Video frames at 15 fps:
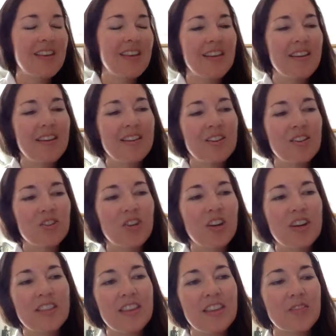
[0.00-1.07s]
was
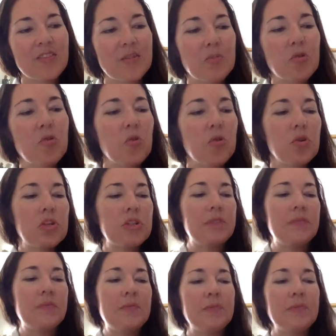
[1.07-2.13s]
trying to think of some
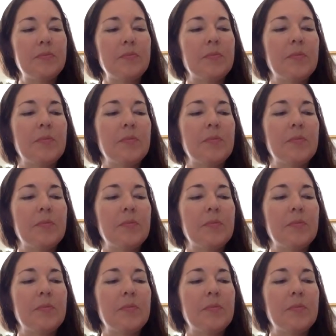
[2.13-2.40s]
cool